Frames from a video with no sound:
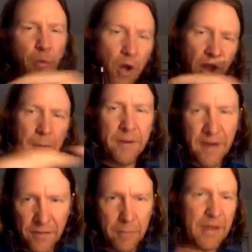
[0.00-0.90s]
you walk up and
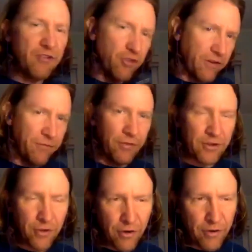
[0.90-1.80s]
down the beach looking for the
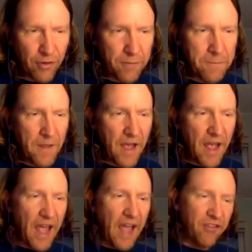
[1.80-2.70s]
turtles.
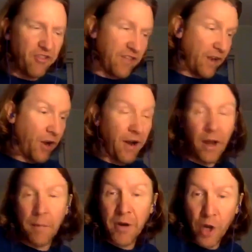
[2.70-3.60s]
And she said, all right,
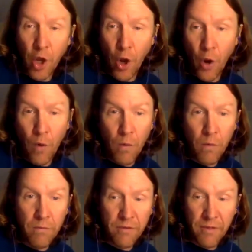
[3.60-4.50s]
I'm going to
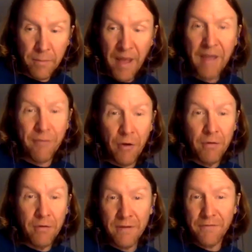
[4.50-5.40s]
go to the
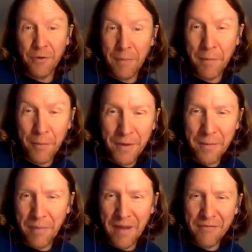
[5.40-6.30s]
payphone, if you remember what a
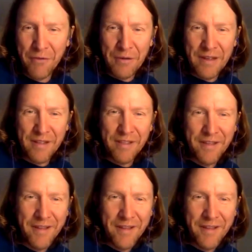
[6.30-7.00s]
payphone is.